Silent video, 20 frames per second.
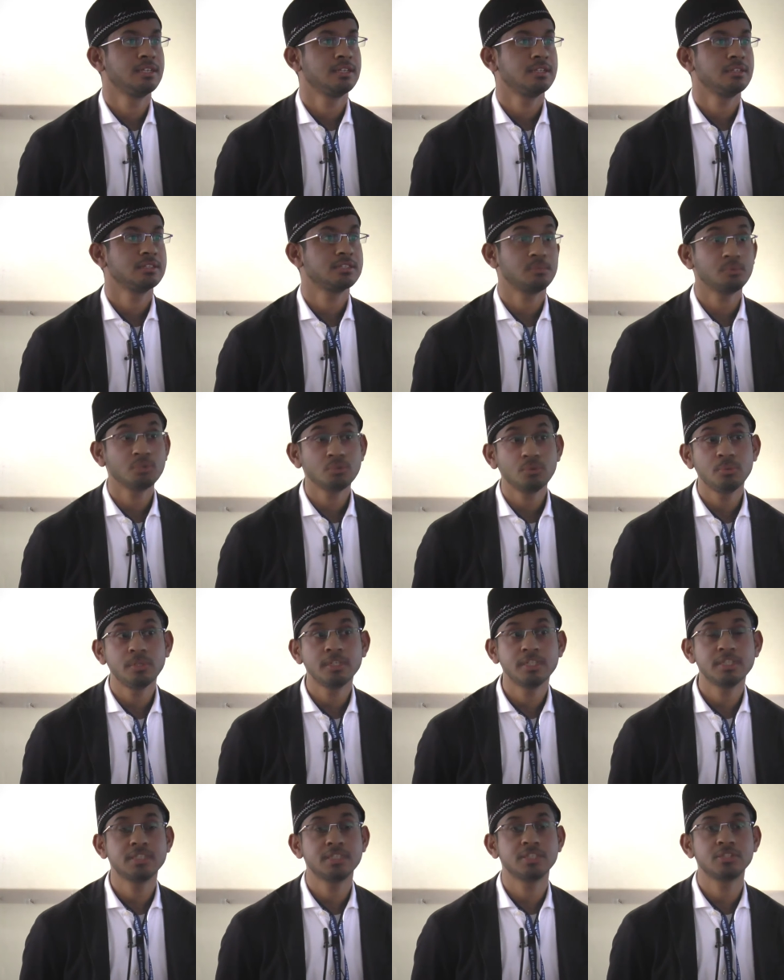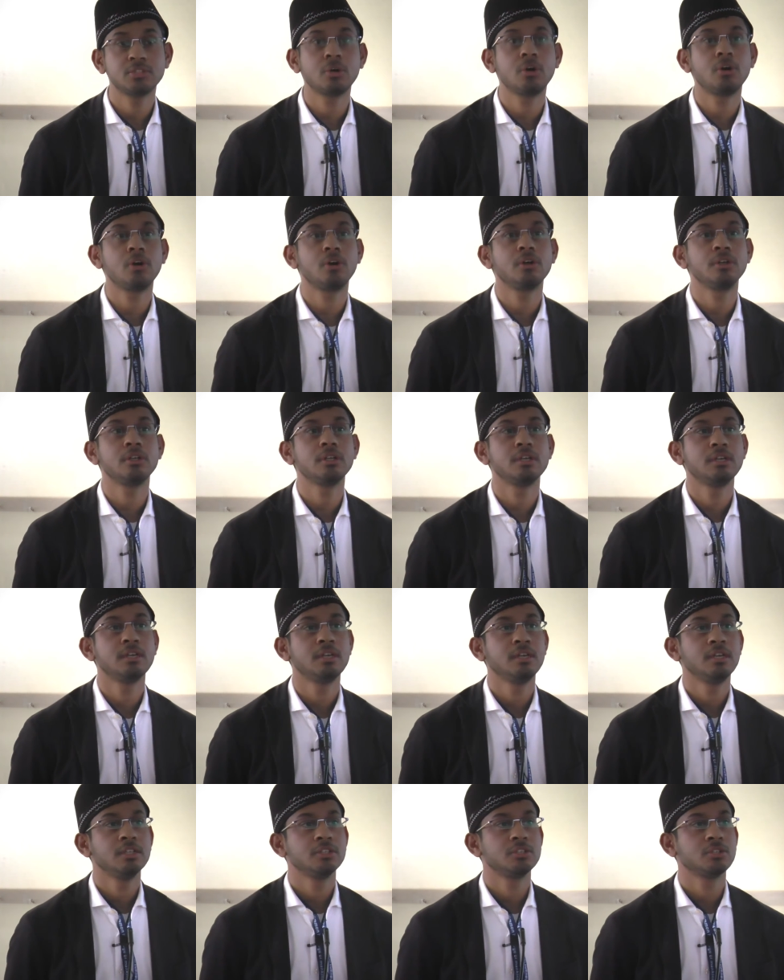someone who witnesses God.
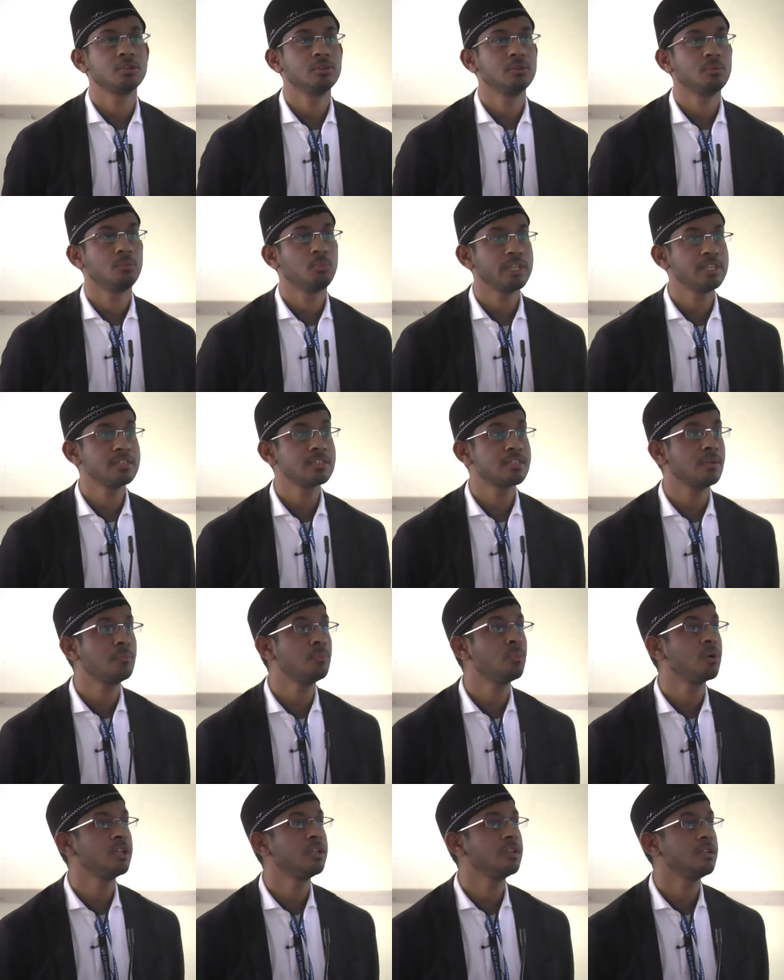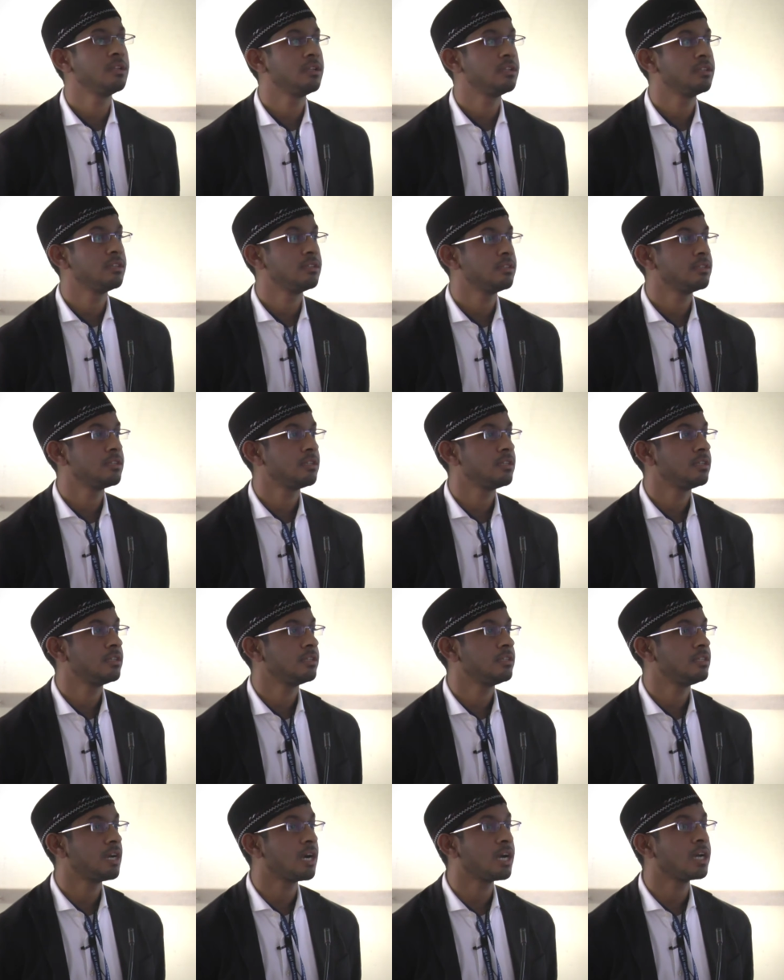So when someone
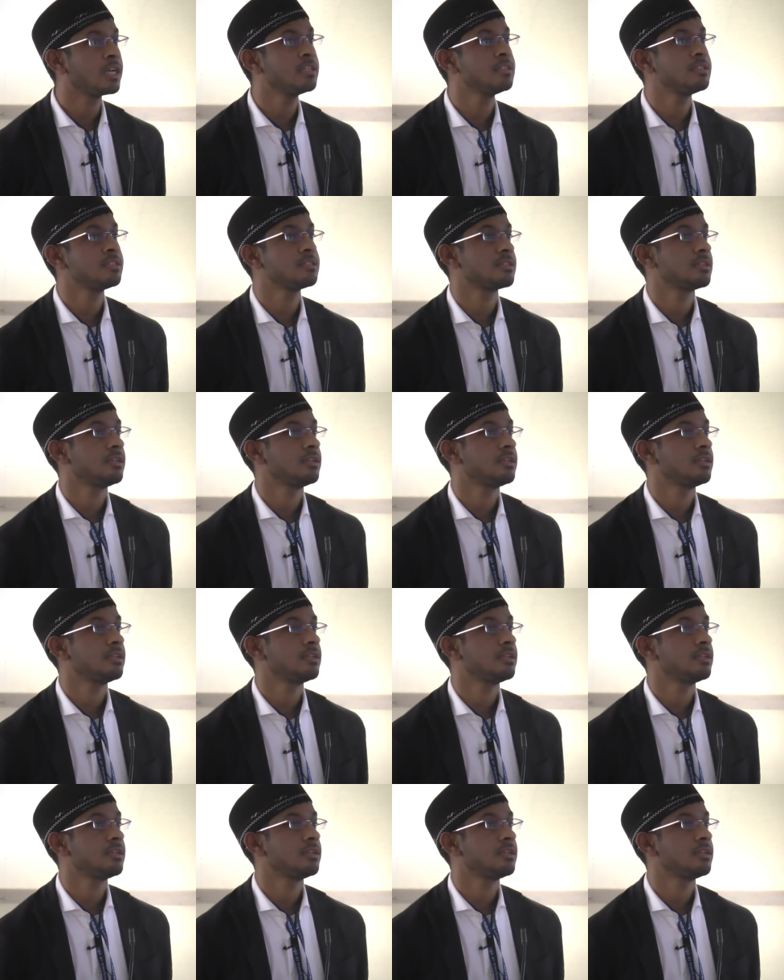dies